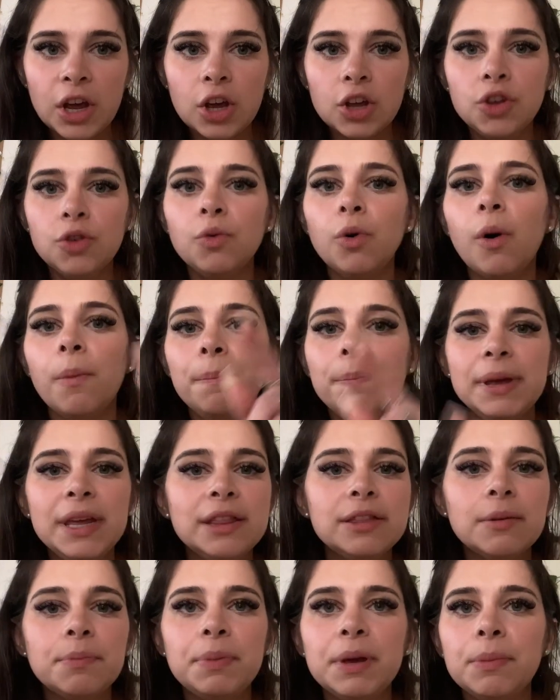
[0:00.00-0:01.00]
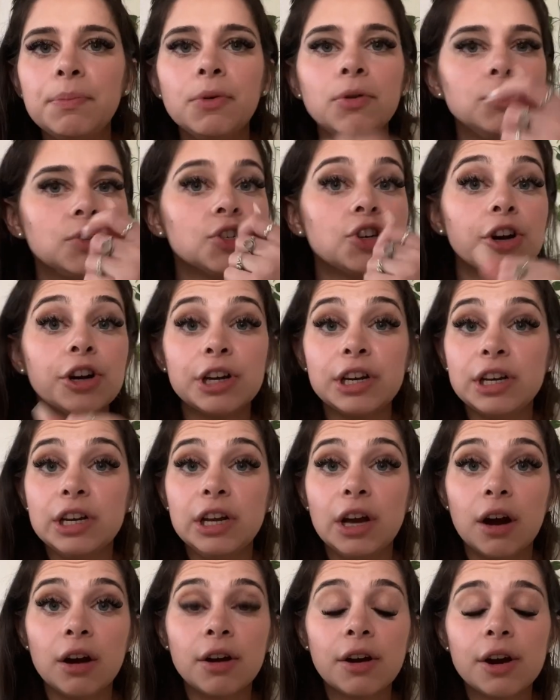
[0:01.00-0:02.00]
You will beat the people who started
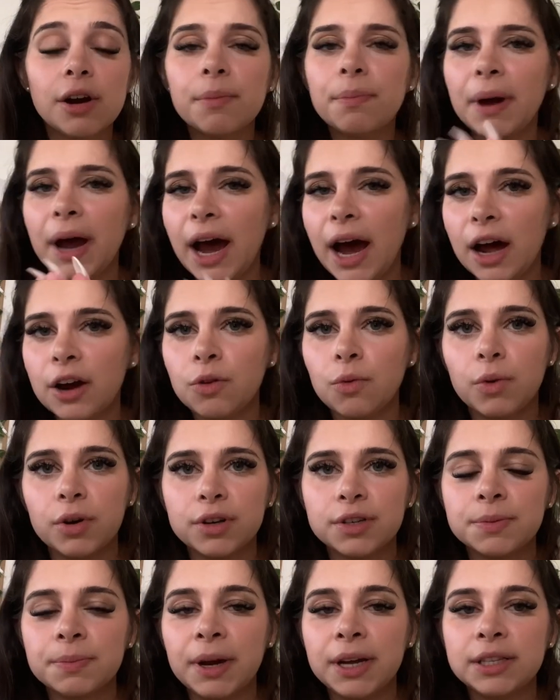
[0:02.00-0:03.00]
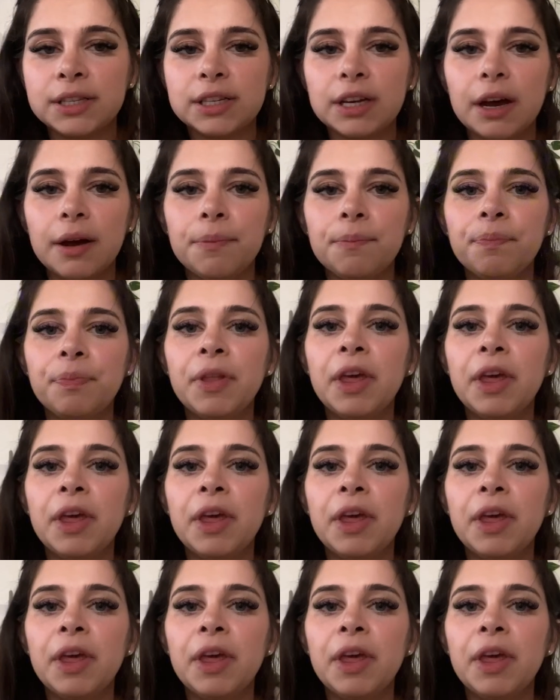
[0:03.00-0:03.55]
younger but had a worse mindset.